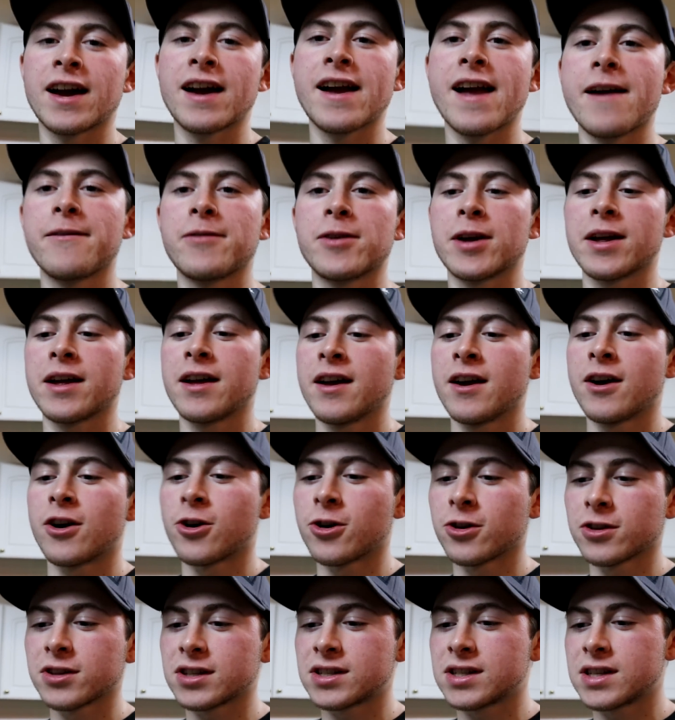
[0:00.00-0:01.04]
I haven't
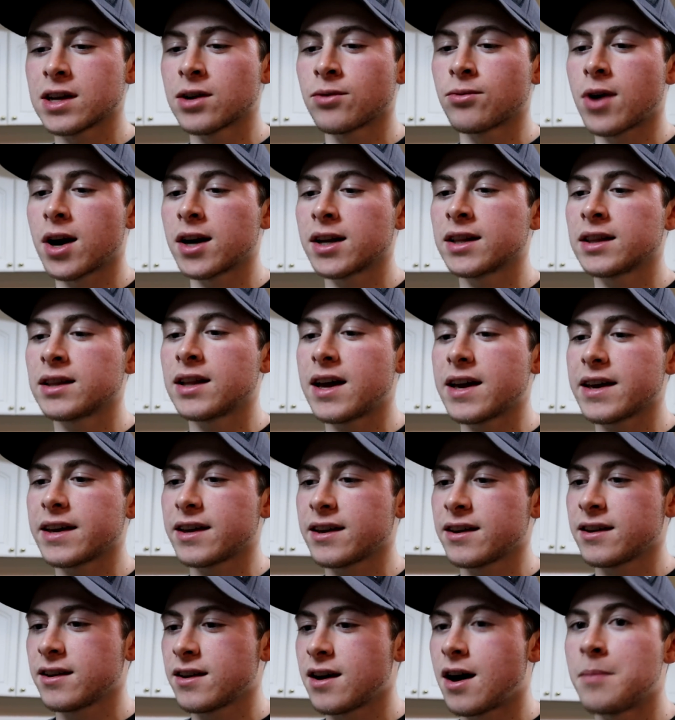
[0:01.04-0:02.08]
heard this thing run in like
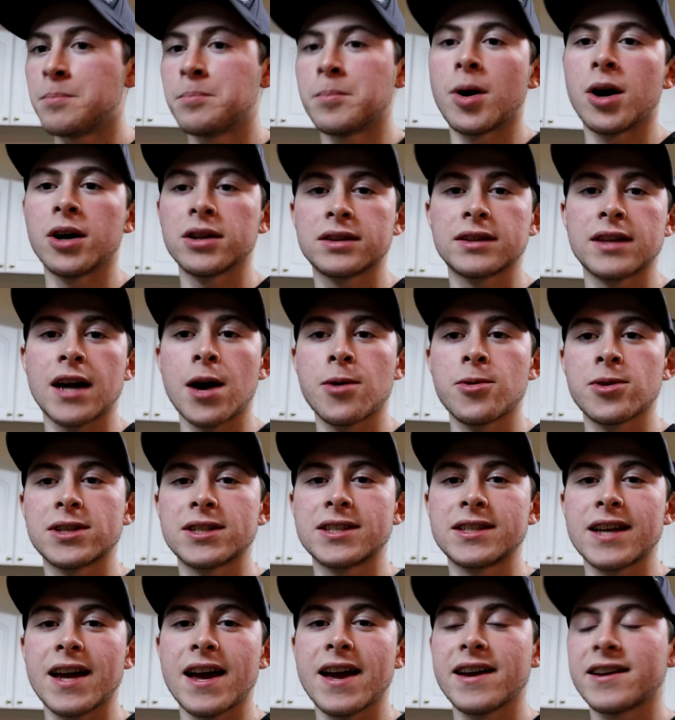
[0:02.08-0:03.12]
a month, I would
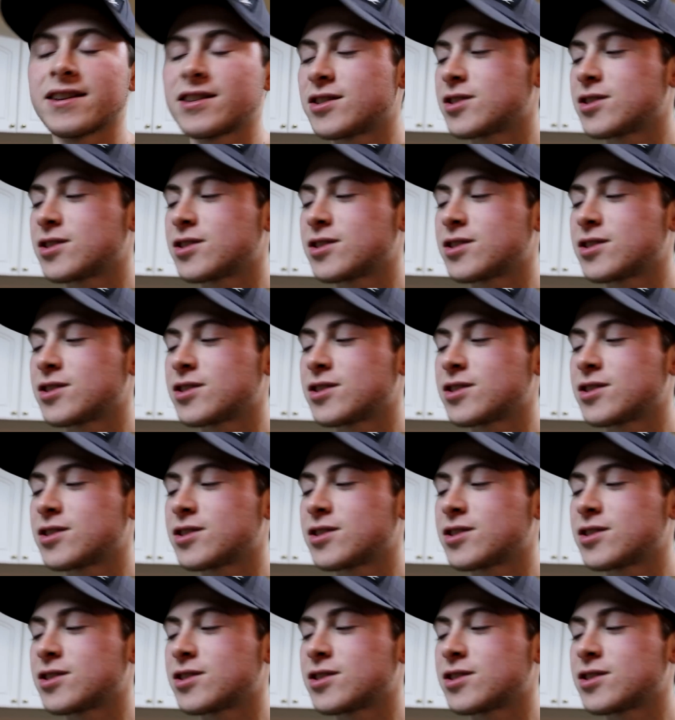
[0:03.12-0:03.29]
say.